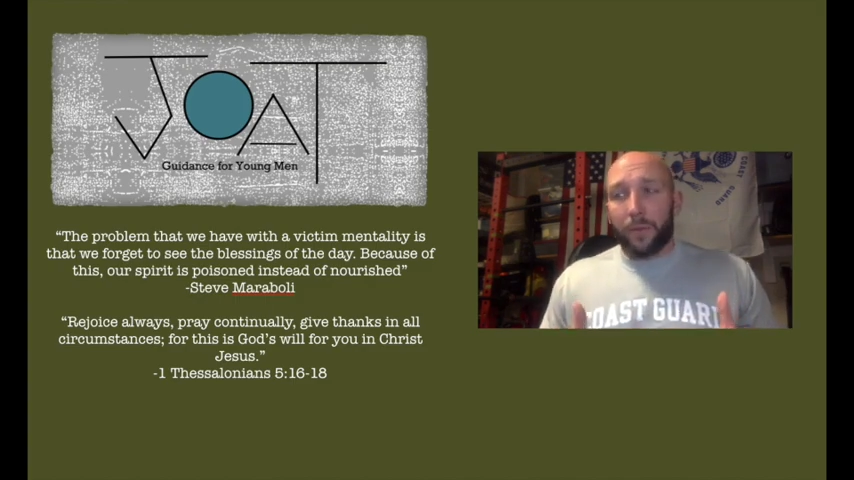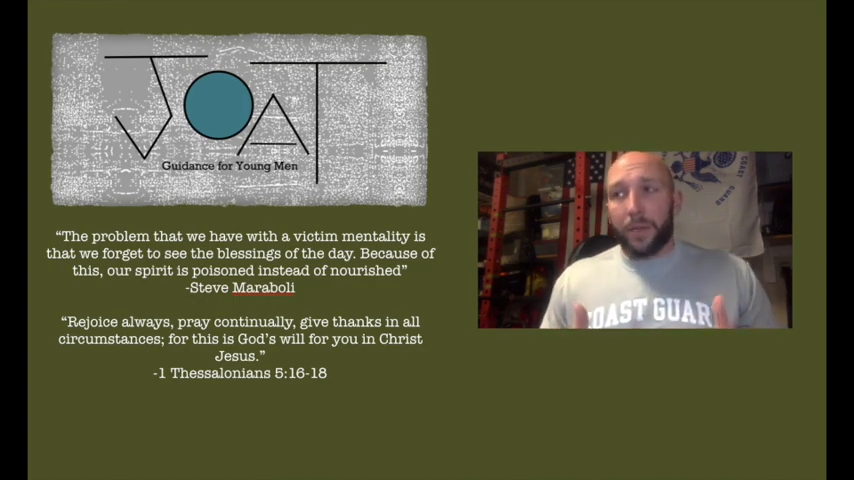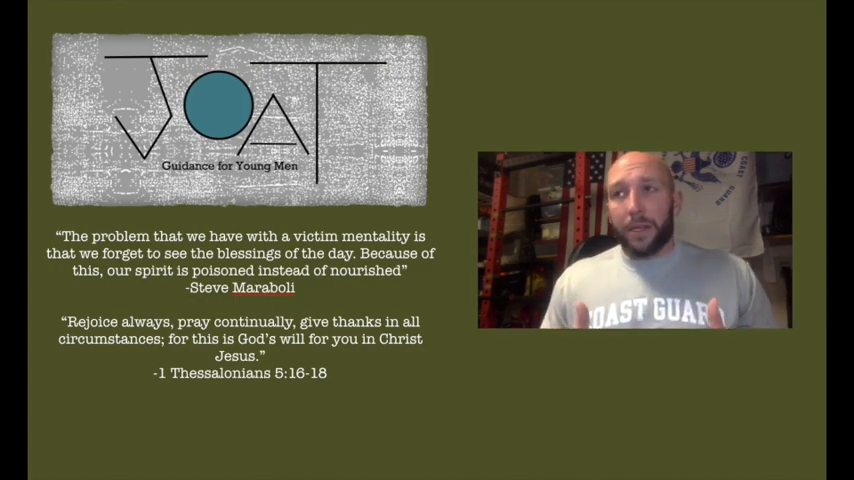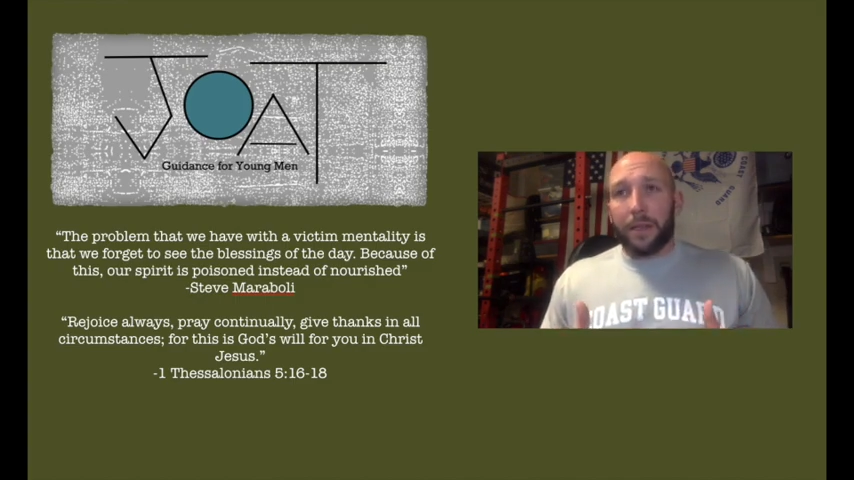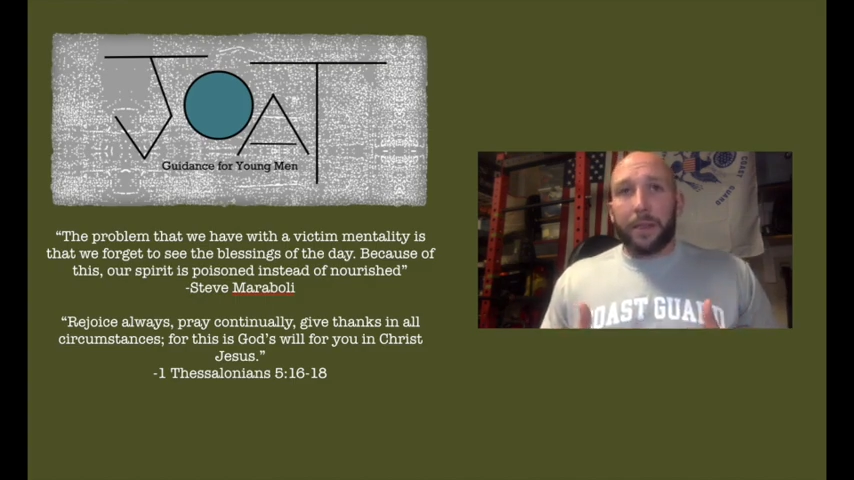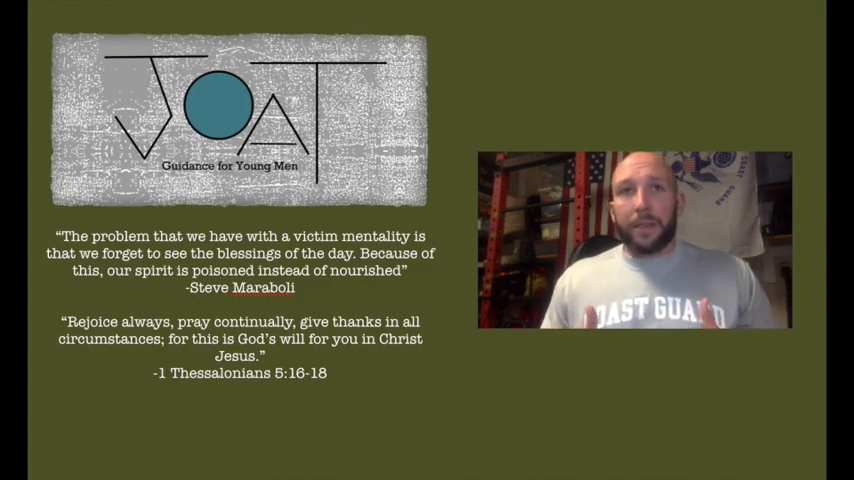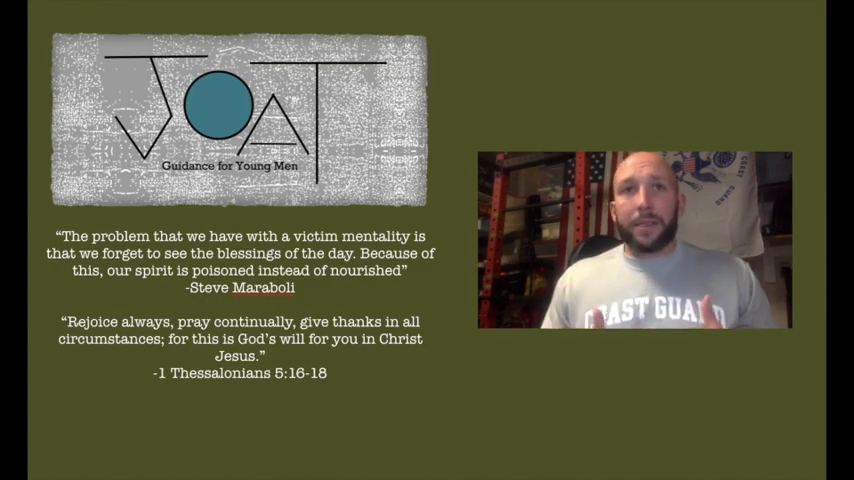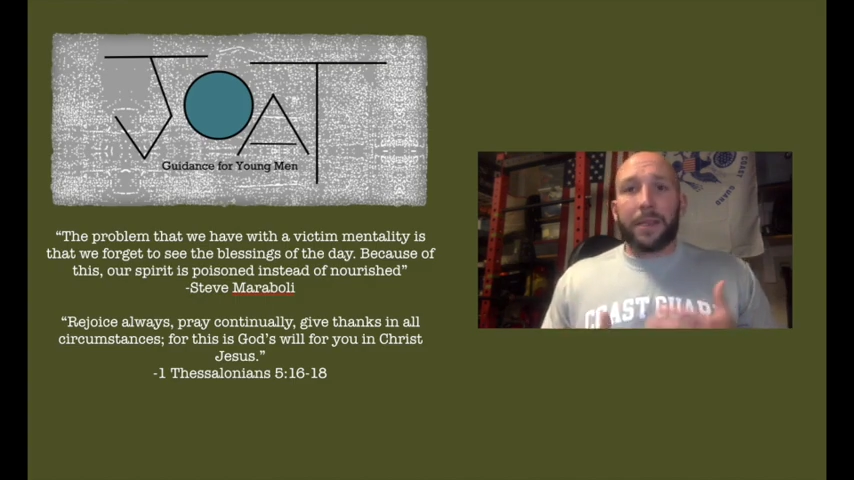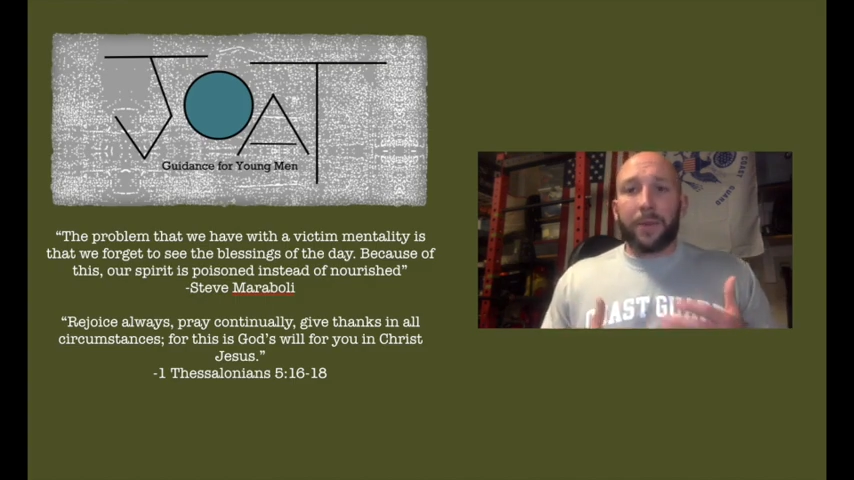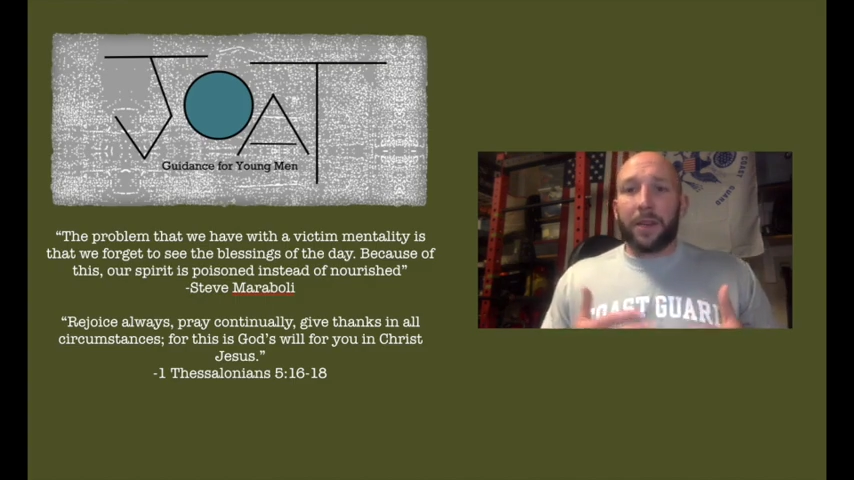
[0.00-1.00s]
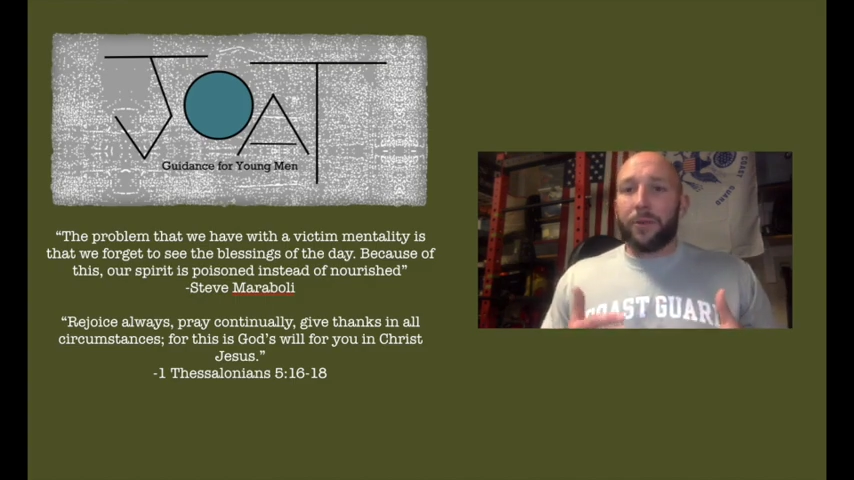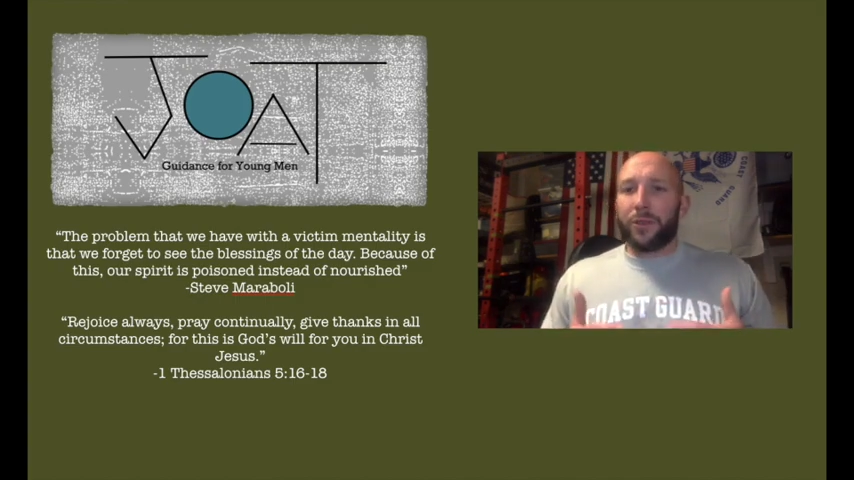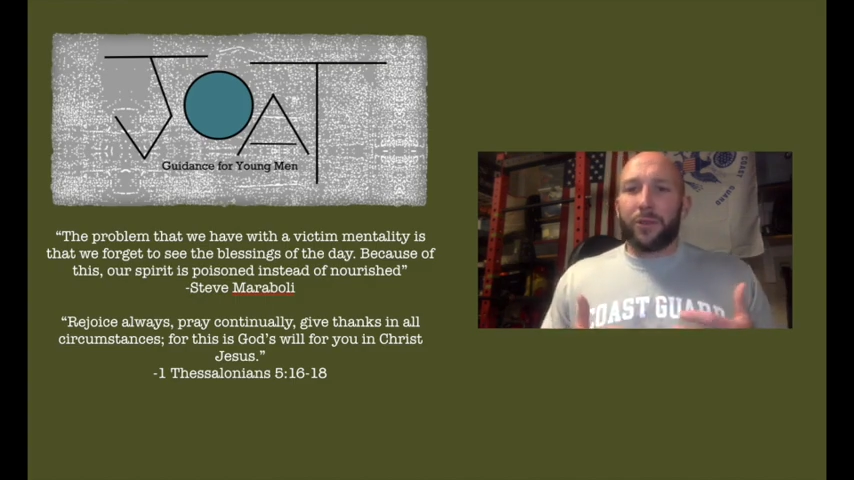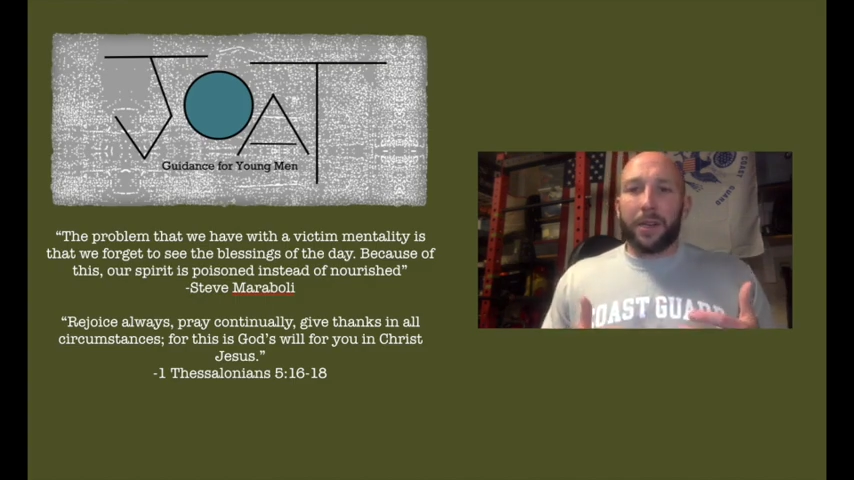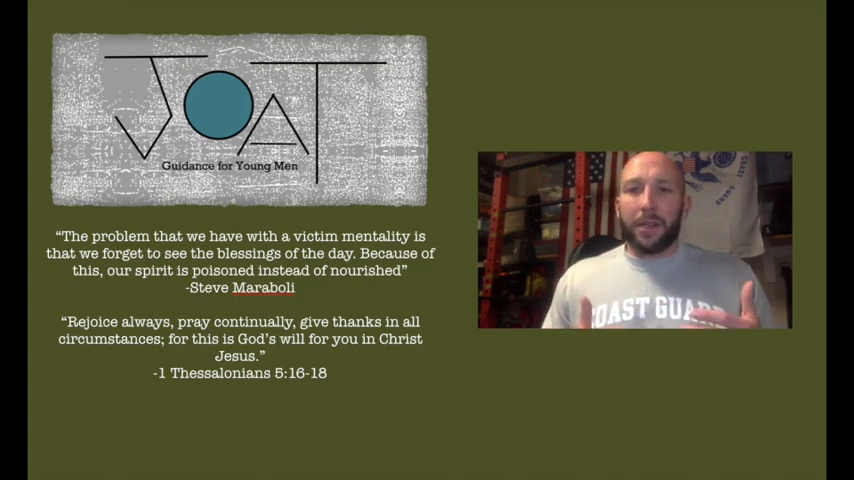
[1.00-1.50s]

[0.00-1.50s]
but it's something I always try